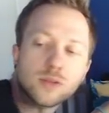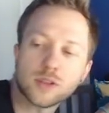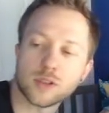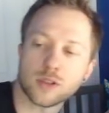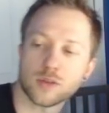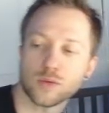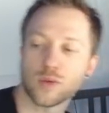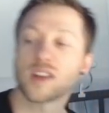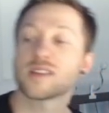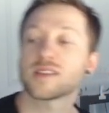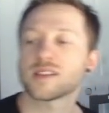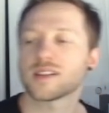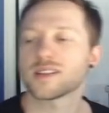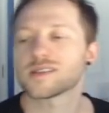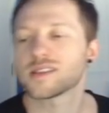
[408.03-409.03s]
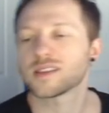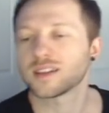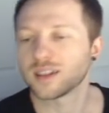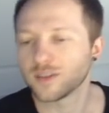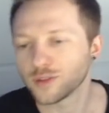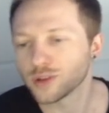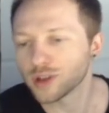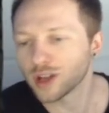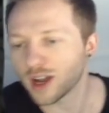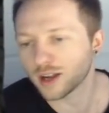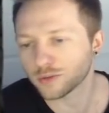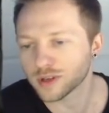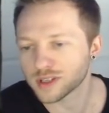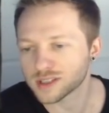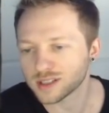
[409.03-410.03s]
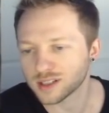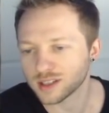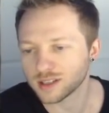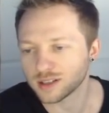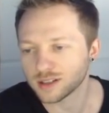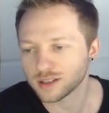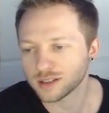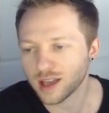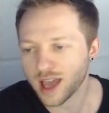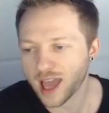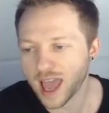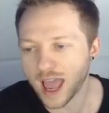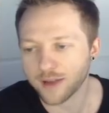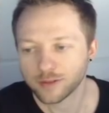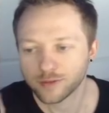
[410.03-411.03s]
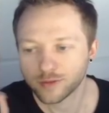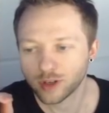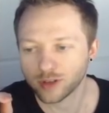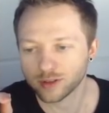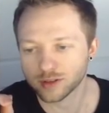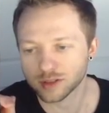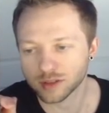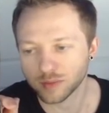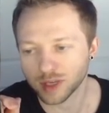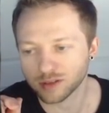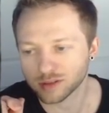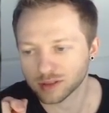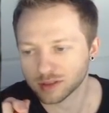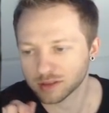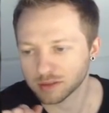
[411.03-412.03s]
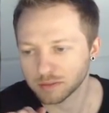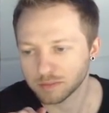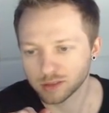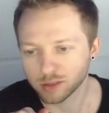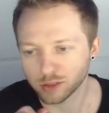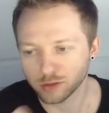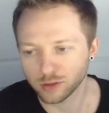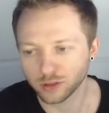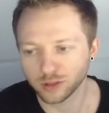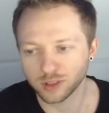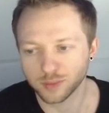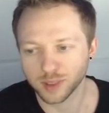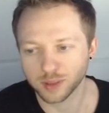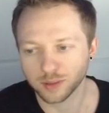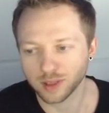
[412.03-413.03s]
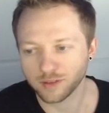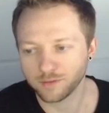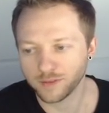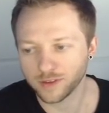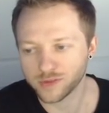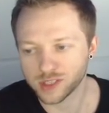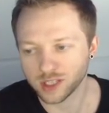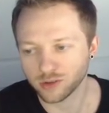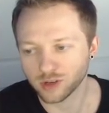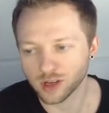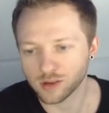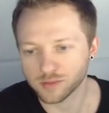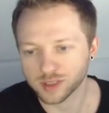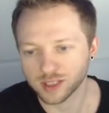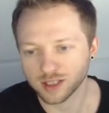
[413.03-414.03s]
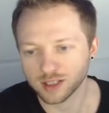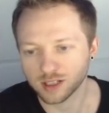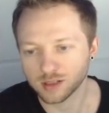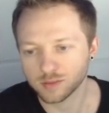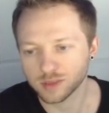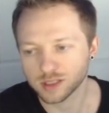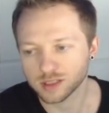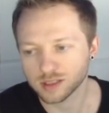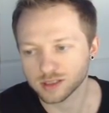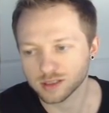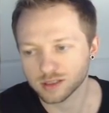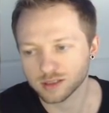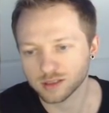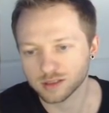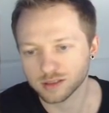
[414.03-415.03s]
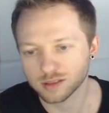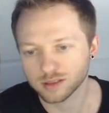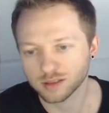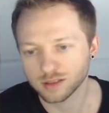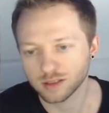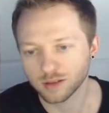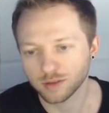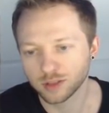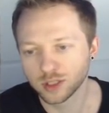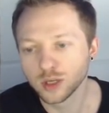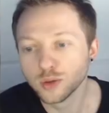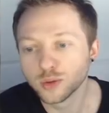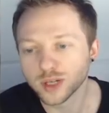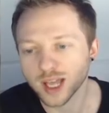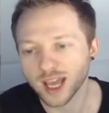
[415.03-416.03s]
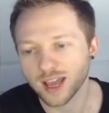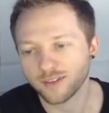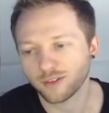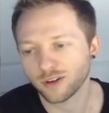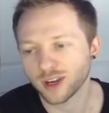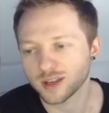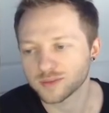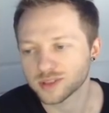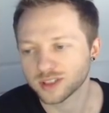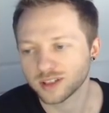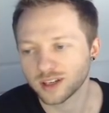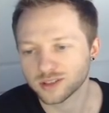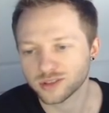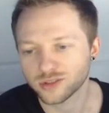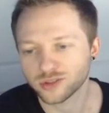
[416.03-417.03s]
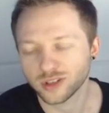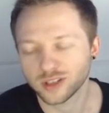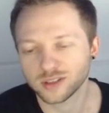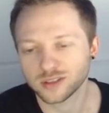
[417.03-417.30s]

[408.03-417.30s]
It's just residents. And then if you're non-resident, half of all those amounts. So you'd only be able to have 15 grams of cannabis, 2.5 grams of concentrate.